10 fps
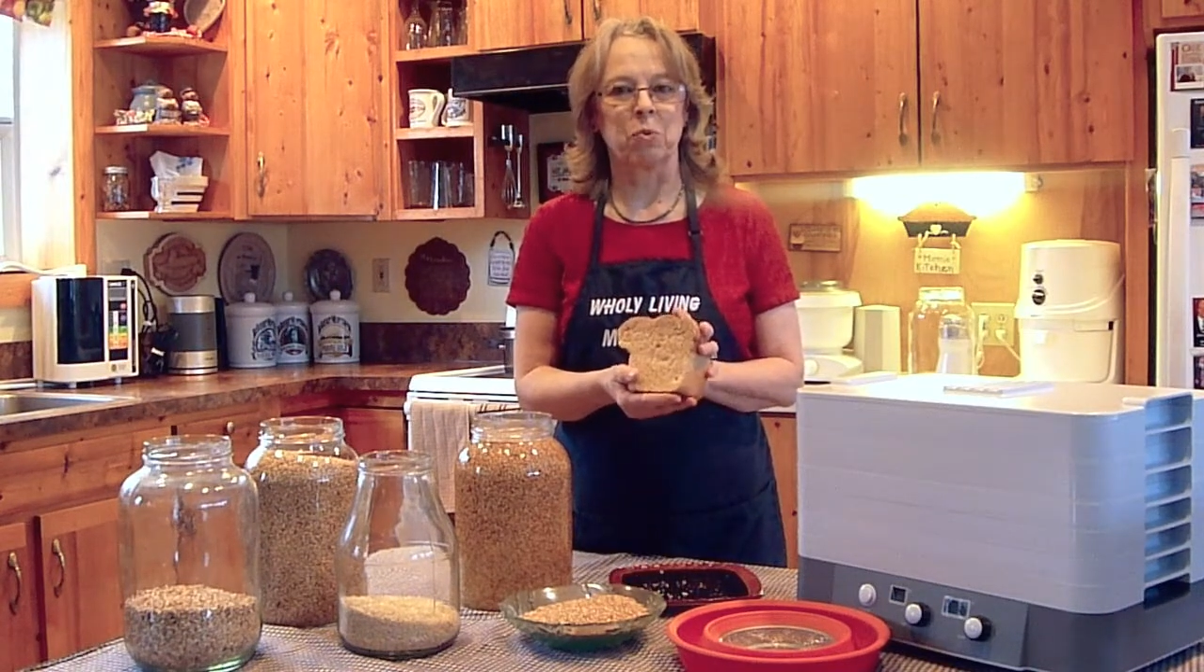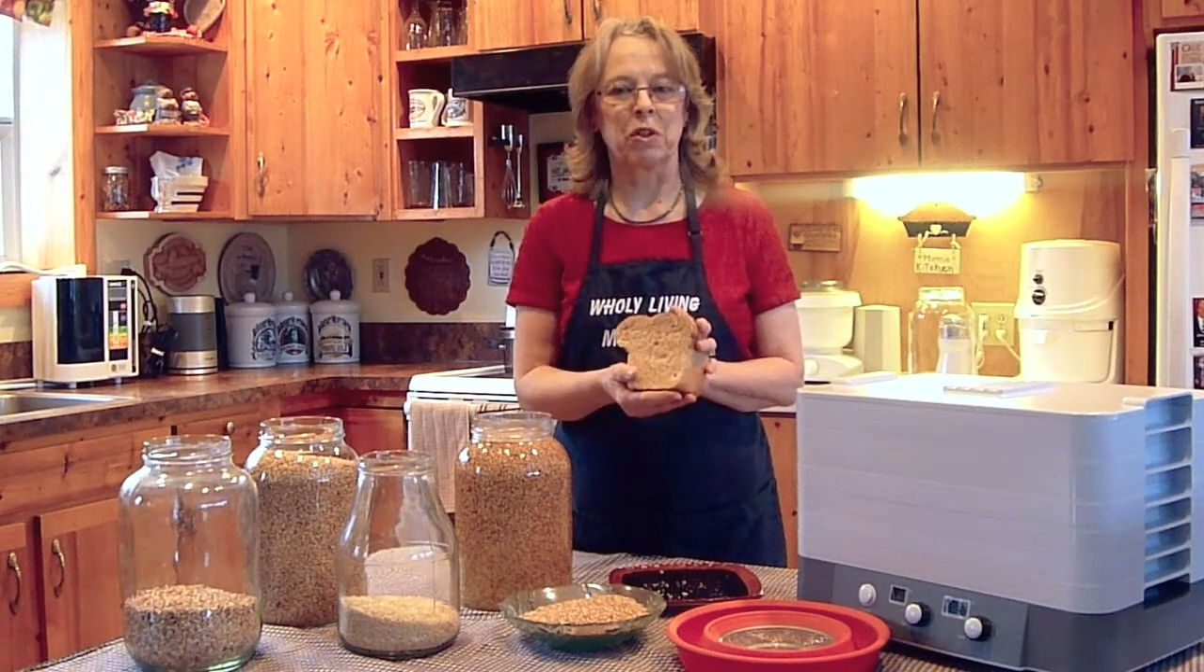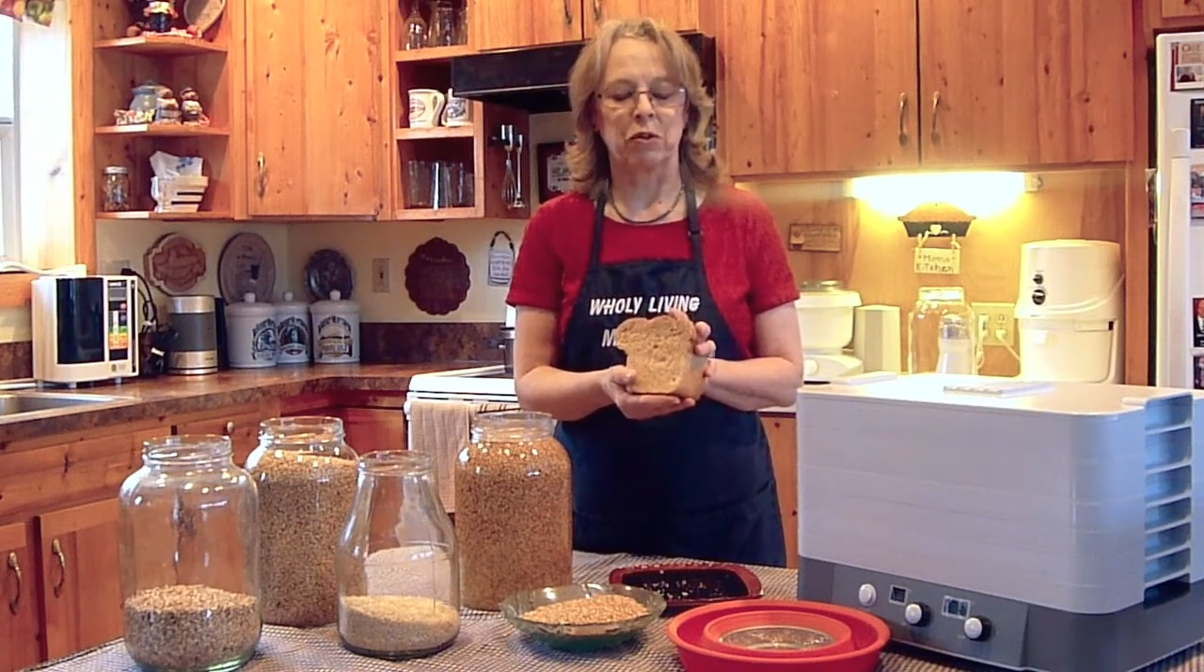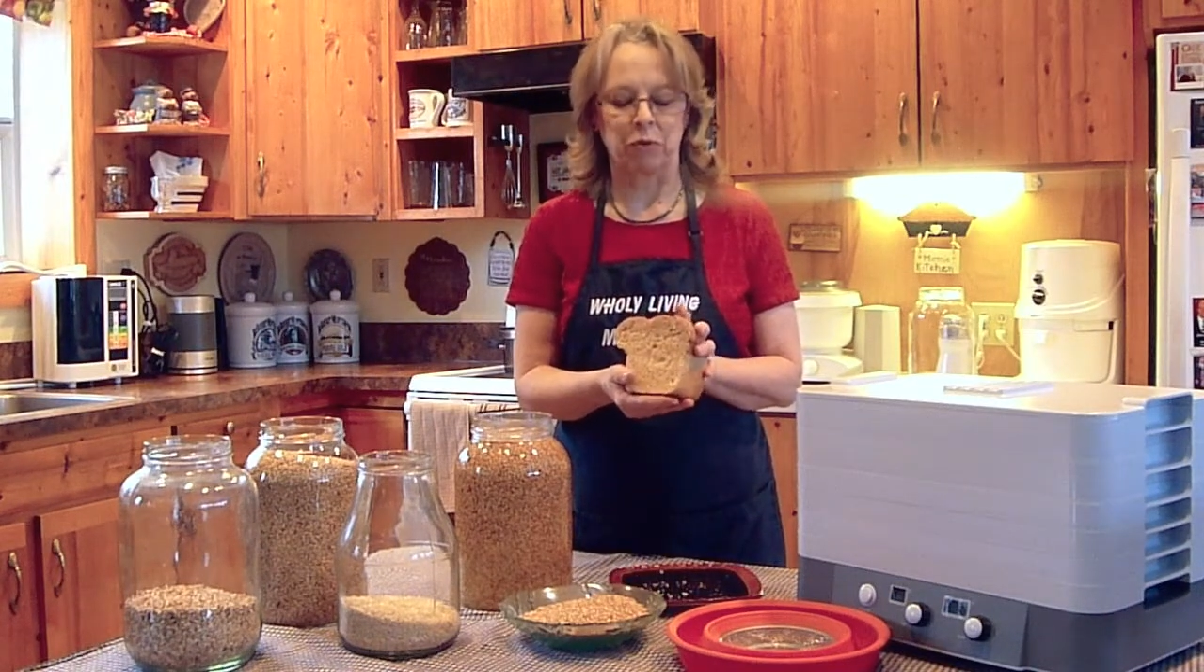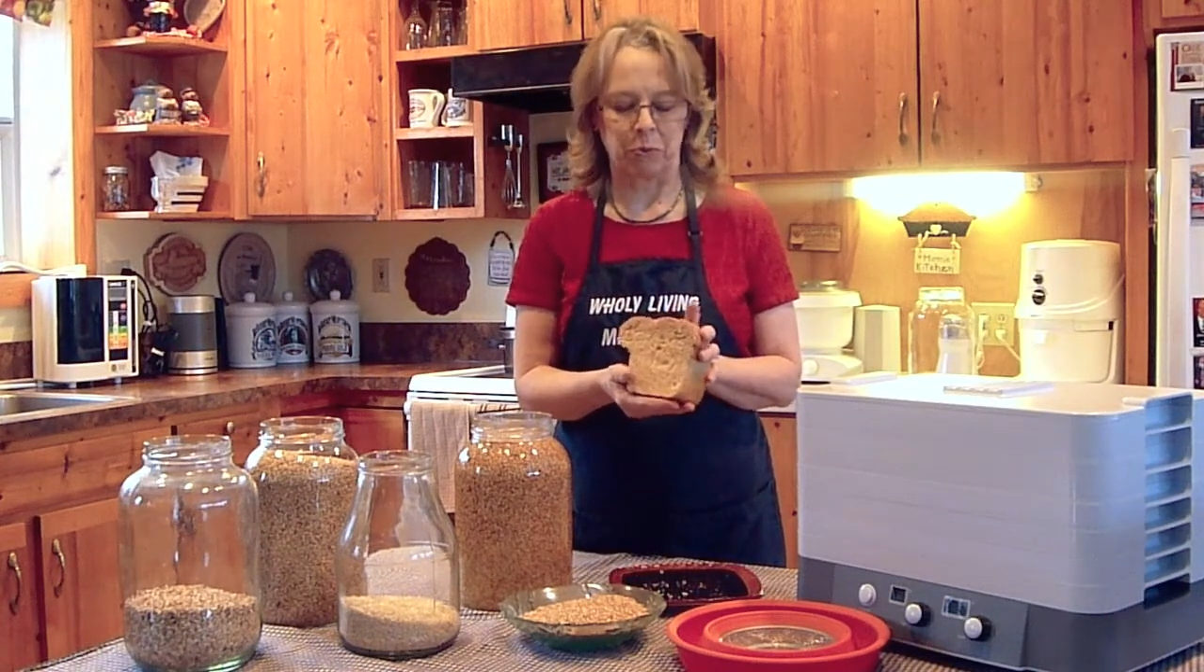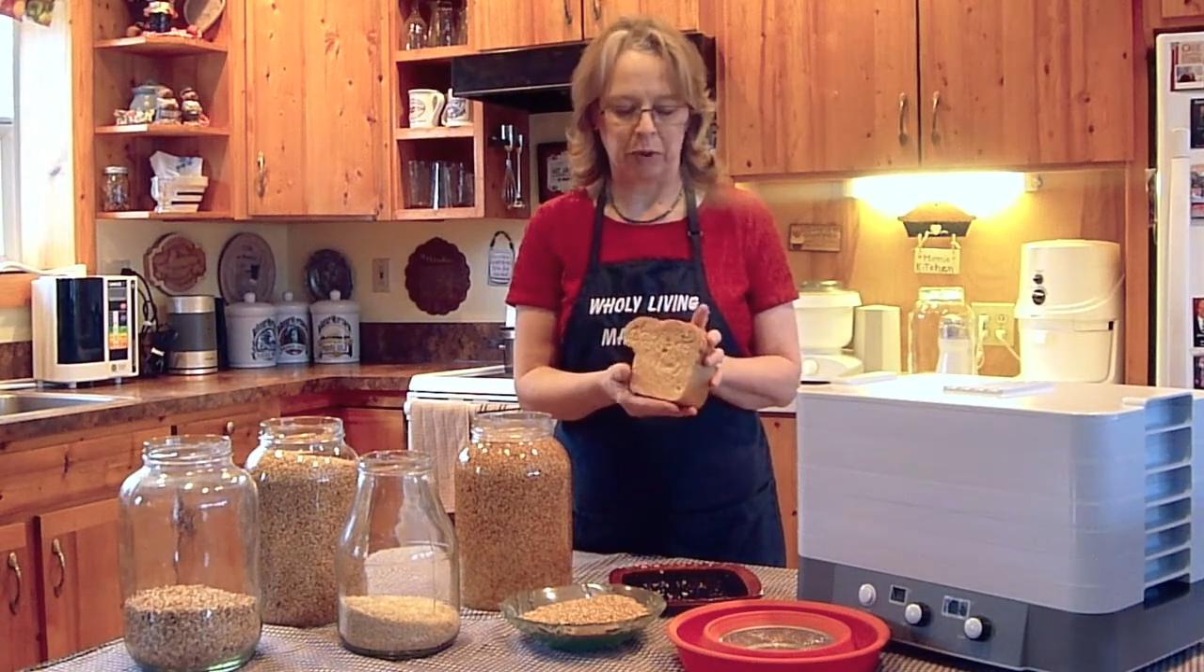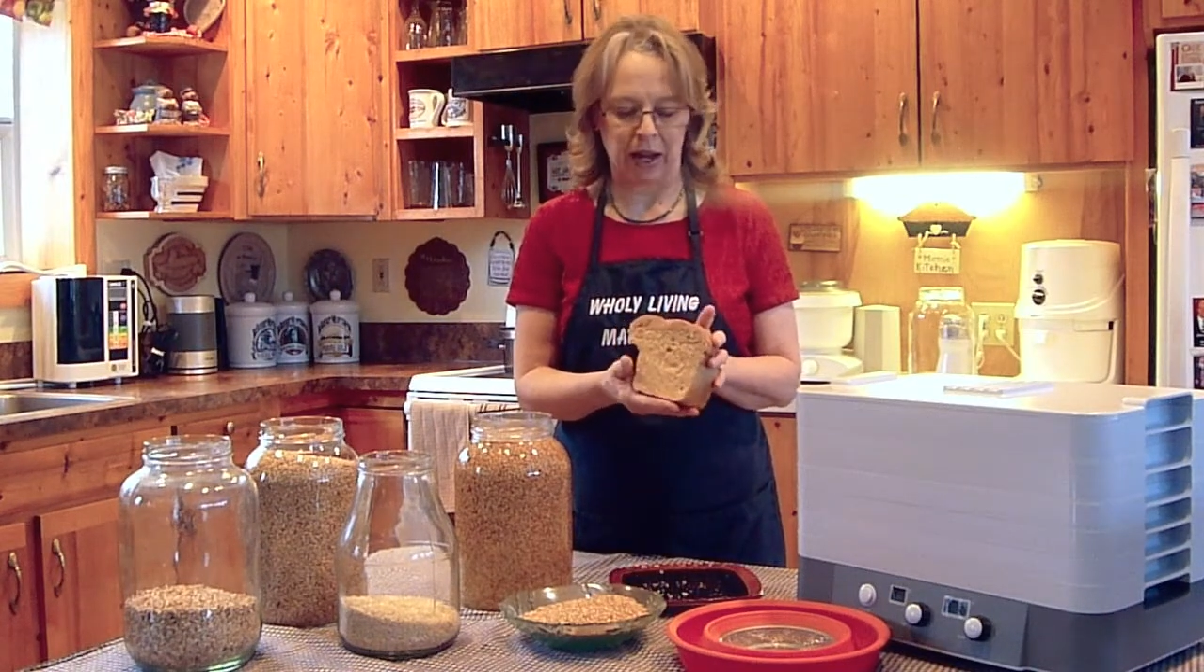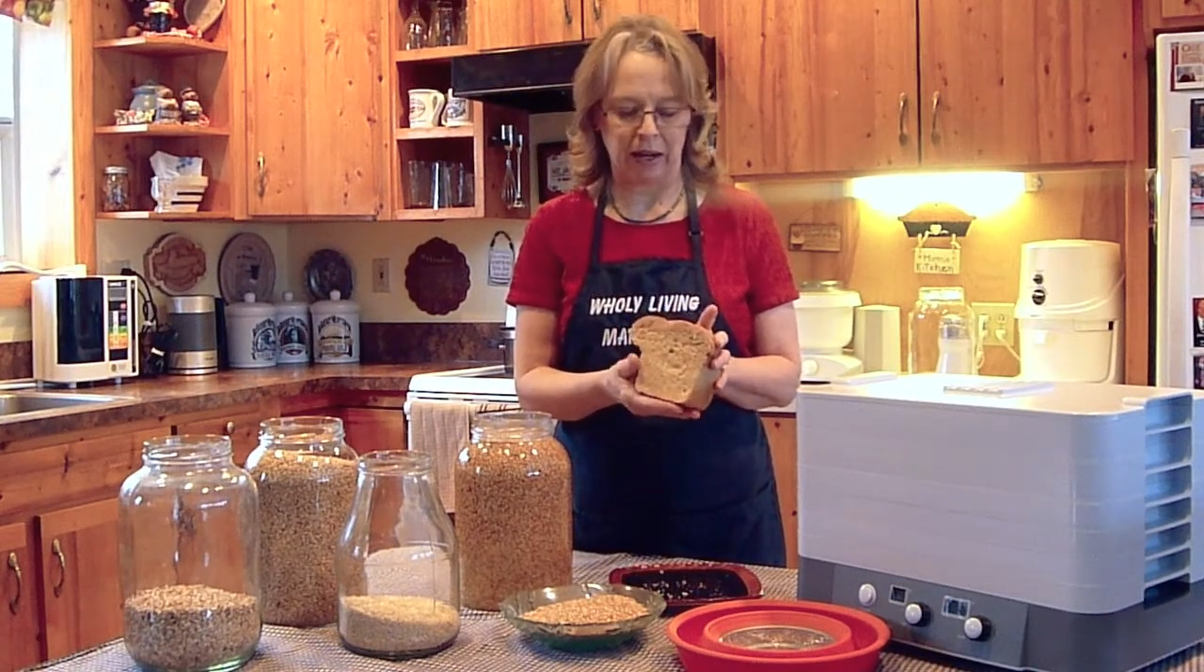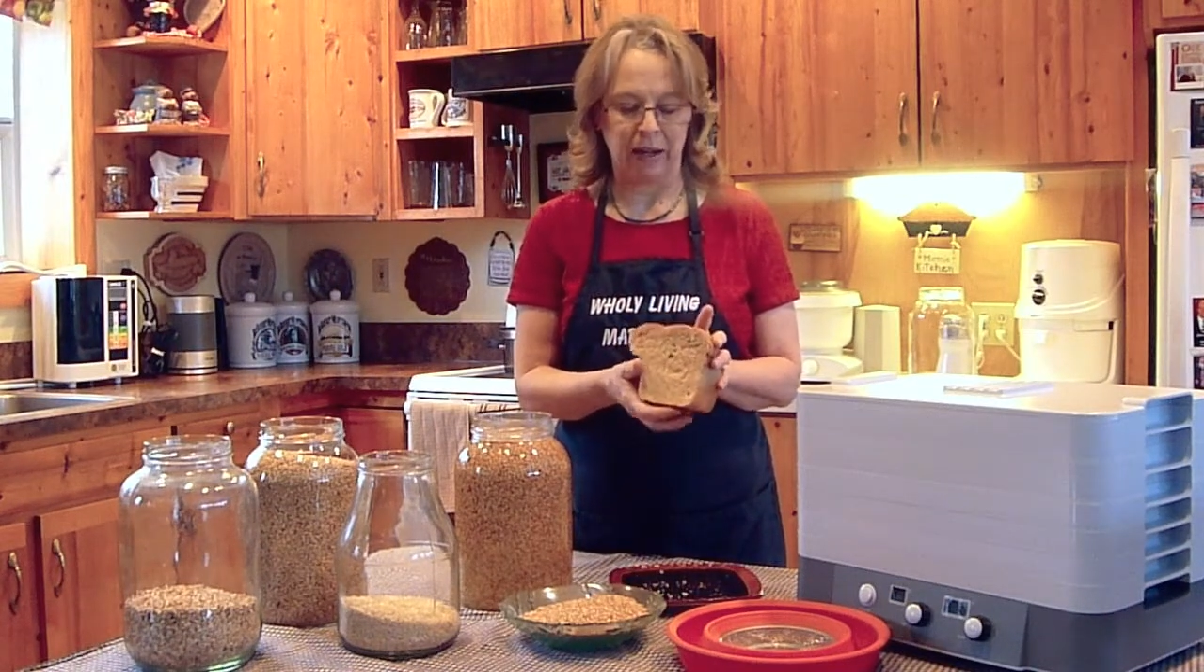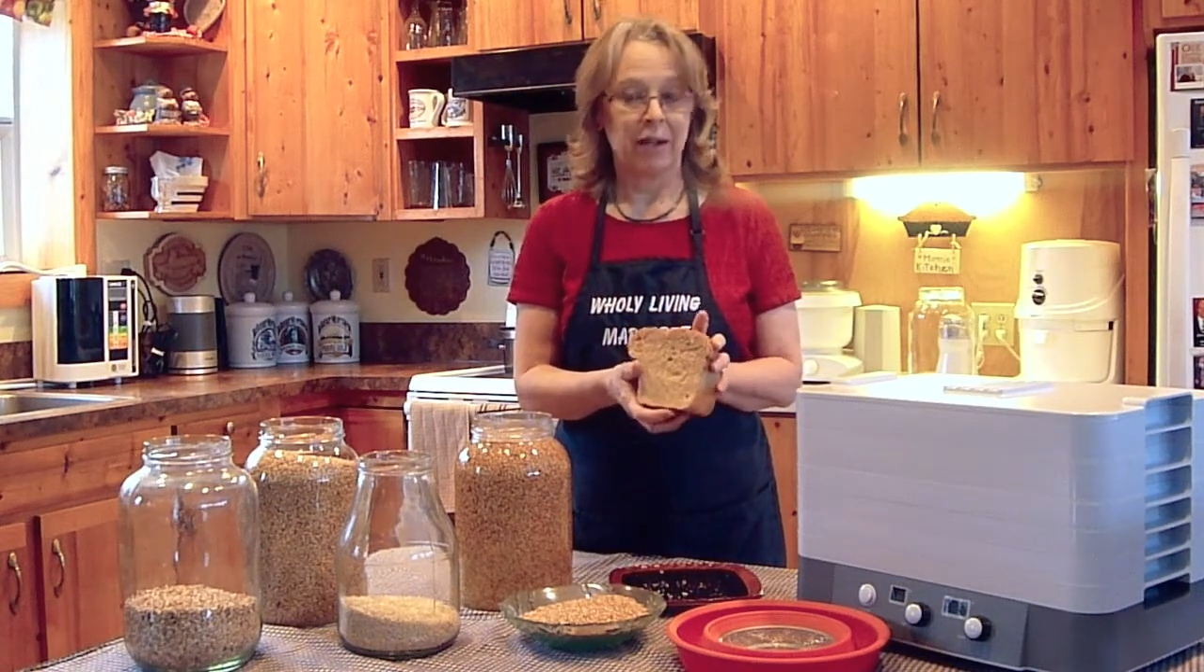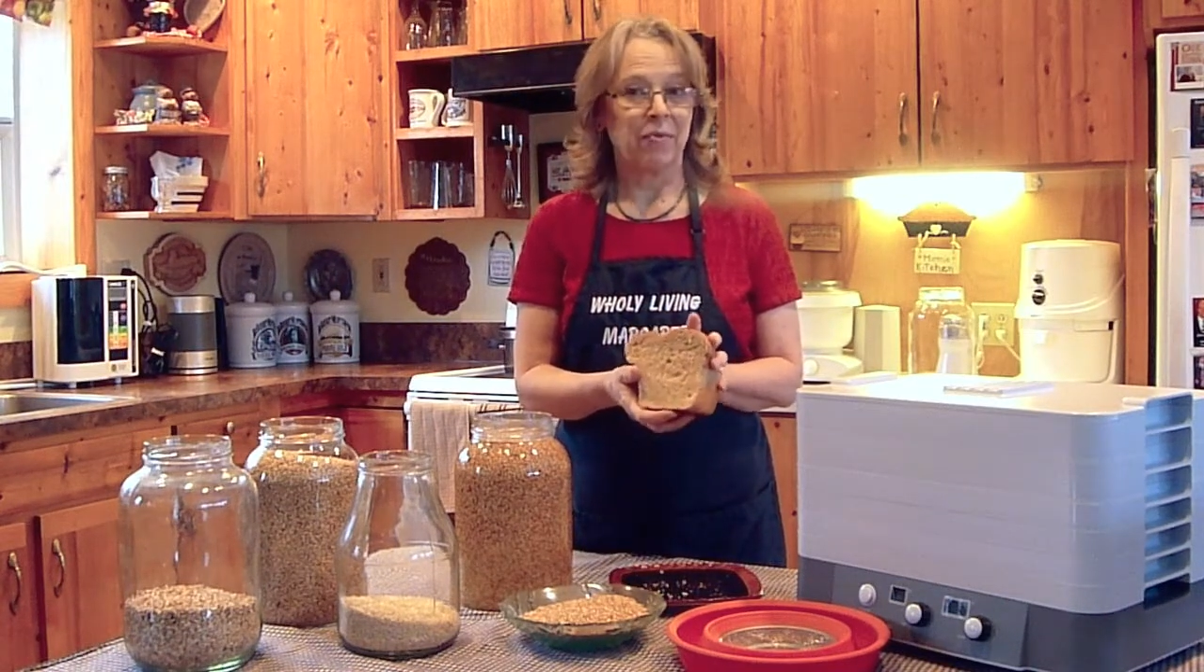wonderful bread.